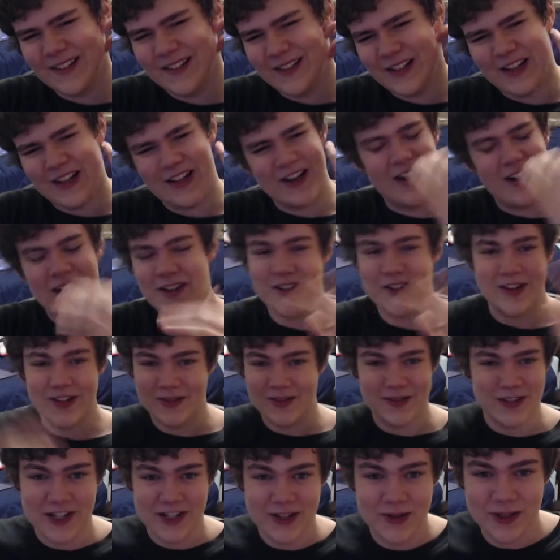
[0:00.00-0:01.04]
dogs,
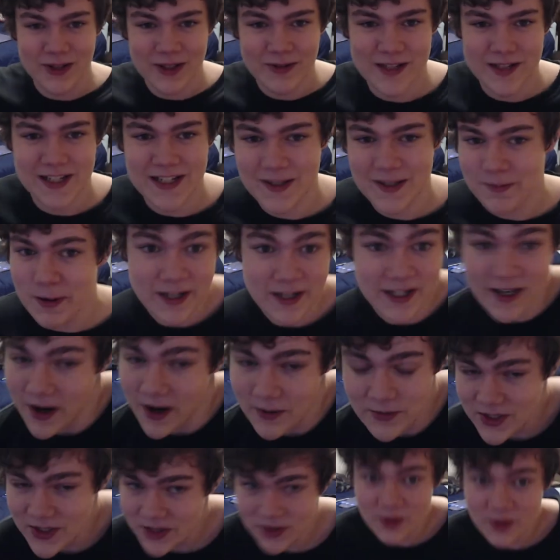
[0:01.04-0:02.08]
which I totally wasn't expecting. I
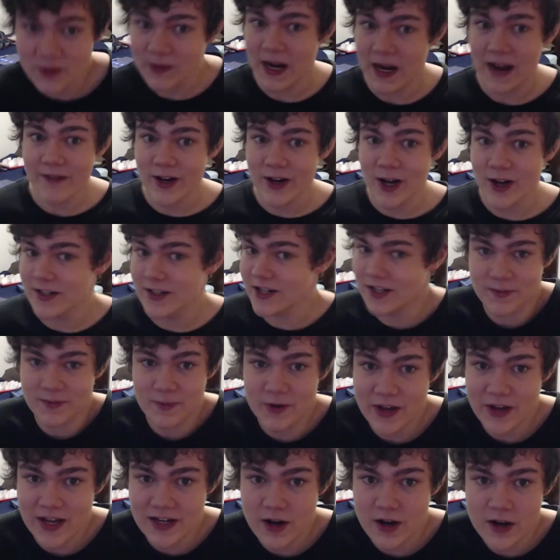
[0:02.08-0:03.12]
wasn't told we were having hot dogs, but
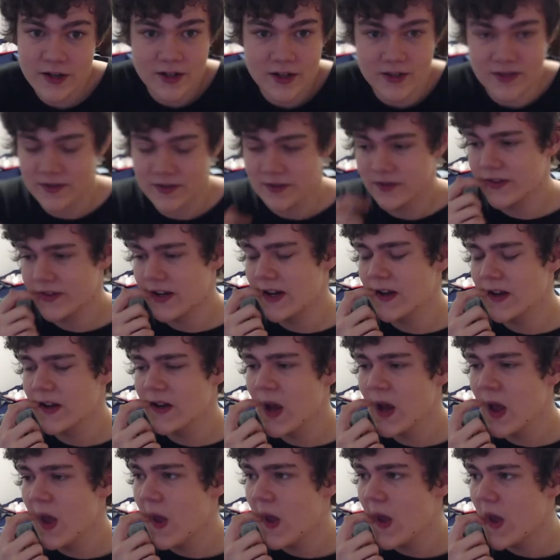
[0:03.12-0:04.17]
we had hot dogs, and it was very
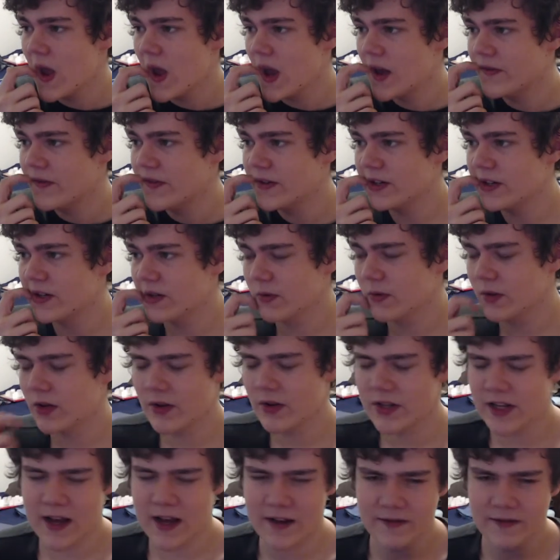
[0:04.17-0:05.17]
good. And for dinner, we're going to have